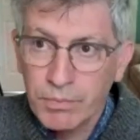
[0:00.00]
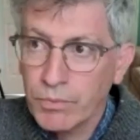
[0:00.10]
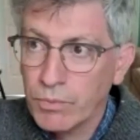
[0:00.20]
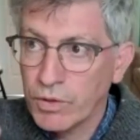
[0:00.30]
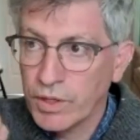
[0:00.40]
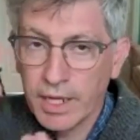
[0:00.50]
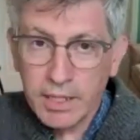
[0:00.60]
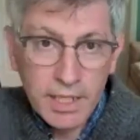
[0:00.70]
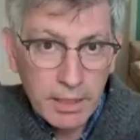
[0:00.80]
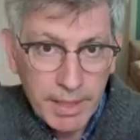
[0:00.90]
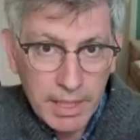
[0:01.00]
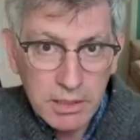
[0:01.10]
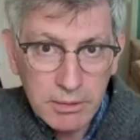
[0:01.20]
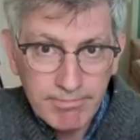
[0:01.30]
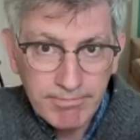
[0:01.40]
where they had guinea
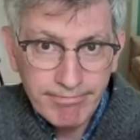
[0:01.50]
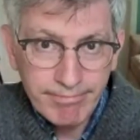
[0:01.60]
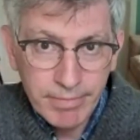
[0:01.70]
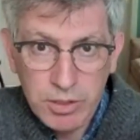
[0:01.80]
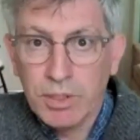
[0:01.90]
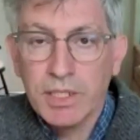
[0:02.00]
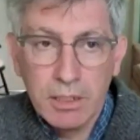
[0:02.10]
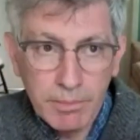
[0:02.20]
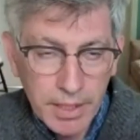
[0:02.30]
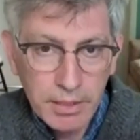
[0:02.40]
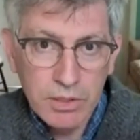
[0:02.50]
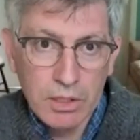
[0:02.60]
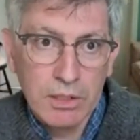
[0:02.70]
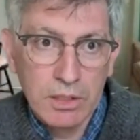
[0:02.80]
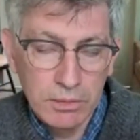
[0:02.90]
pigs. And guinea pigs
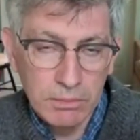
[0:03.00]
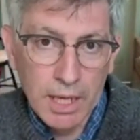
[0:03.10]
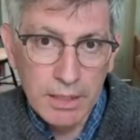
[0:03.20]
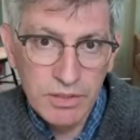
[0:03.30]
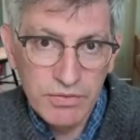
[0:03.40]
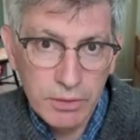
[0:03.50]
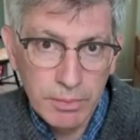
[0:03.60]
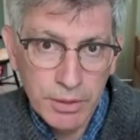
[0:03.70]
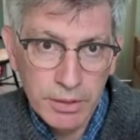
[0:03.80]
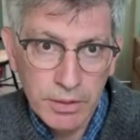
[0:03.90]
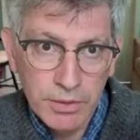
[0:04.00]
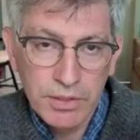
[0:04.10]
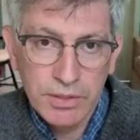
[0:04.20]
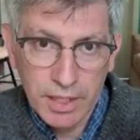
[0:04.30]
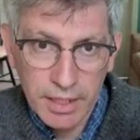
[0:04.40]
are good models for
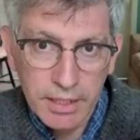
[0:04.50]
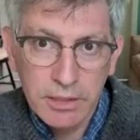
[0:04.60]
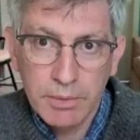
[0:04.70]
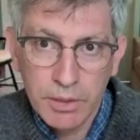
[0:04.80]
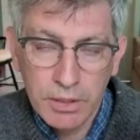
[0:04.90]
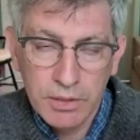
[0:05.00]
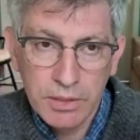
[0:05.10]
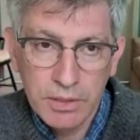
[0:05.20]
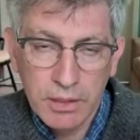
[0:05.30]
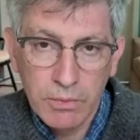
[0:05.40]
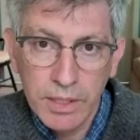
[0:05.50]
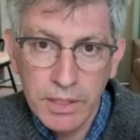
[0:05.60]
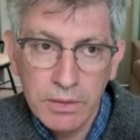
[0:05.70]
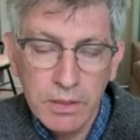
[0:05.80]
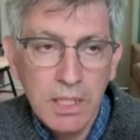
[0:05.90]
tuberculosis. They get tuberculosis like we
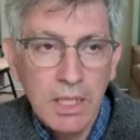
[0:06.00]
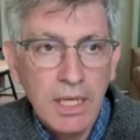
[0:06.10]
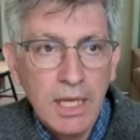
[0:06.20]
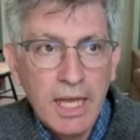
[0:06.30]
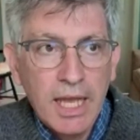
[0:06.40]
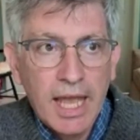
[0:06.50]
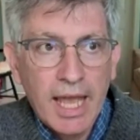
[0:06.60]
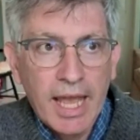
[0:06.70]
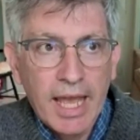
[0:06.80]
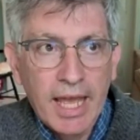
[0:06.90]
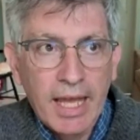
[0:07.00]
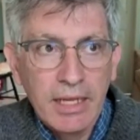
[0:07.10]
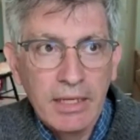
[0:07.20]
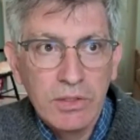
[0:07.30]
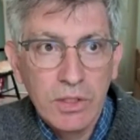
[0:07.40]
do.
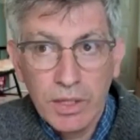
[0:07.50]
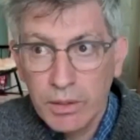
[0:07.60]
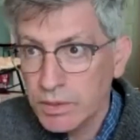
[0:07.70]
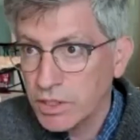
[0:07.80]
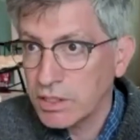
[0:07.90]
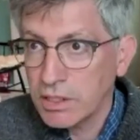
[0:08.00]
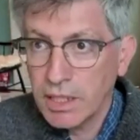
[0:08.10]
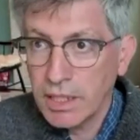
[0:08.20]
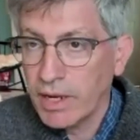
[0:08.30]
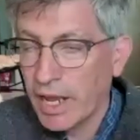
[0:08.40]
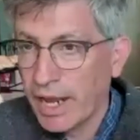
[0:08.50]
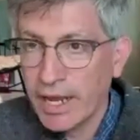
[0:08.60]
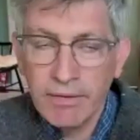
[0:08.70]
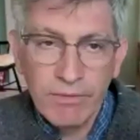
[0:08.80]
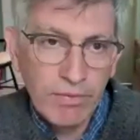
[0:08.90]
And so they would
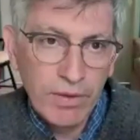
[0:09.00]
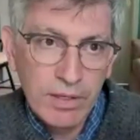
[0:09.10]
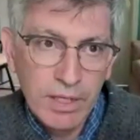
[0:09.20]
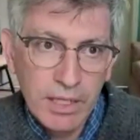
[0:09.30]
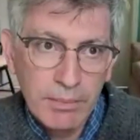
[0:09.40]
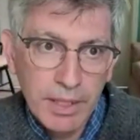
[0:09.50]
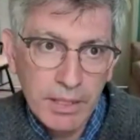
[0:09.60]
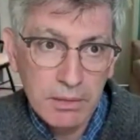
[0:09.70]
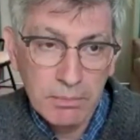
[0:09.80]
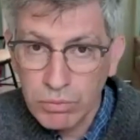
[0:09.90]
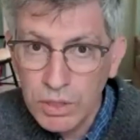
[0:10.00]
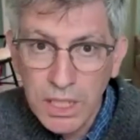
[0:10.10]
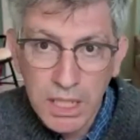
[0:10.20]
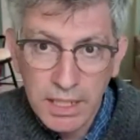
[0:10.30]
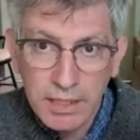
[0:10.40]
have the guinea pigs
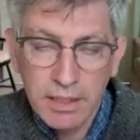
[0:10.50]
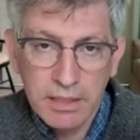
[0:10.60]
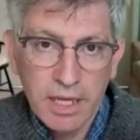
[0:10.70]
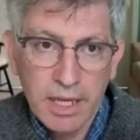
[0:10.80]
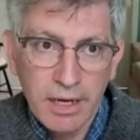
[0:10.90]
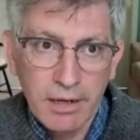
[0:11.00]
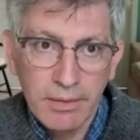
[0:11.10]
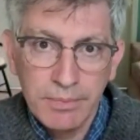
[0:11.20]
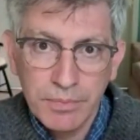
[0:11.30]
breathing in this air.